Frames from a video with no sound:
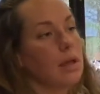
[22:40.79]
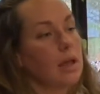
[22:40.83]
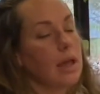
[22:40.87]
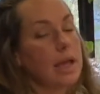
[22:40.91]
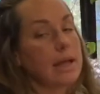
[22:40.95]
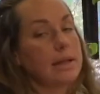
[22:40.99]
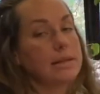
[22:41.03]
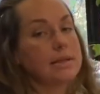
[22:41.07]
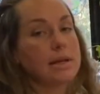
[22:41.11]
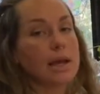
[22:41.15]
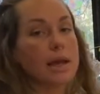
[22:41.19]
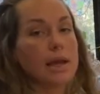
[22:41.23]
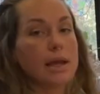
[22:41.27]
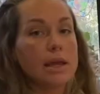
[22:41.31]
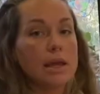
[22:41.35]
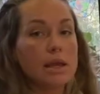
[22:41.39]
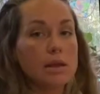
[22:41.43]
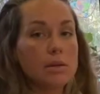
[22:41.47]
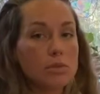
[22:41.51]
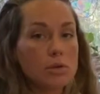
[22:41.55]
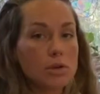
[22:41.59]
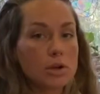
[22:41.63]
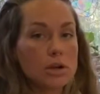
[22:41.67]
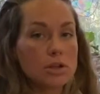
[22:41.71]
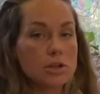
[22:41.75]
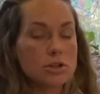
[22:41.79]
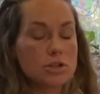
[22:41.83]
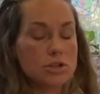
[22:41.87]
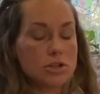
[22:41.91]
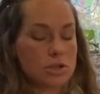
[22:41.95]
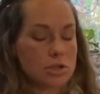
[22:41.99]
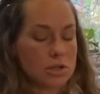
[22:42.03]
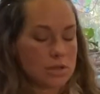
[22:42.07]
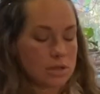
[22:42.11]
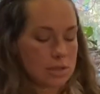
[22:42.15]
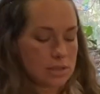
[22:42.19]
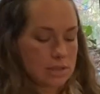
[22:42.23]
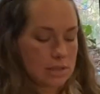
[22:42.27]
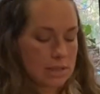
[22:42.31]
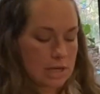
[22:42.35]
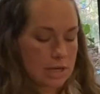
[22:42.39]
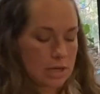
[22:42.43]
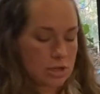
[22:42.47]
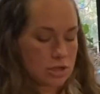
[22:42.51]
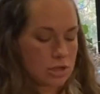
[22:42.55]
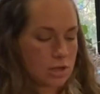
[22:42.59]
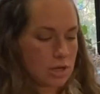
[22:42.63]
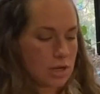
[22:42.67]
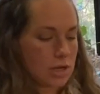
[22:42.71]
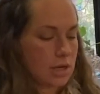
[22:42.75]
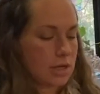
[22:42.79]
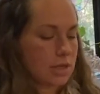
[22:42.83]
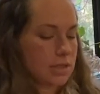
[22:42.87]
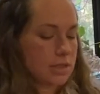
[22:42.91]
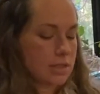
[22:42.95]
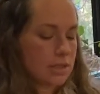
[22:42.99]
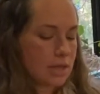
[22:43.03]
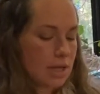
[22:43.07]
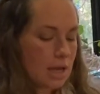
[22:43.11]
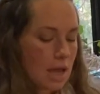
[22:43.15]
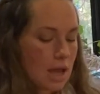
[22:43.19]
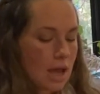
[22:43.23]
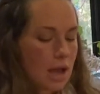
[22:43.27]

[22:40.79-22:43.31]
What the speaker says: anti-hemorrhage tinctures,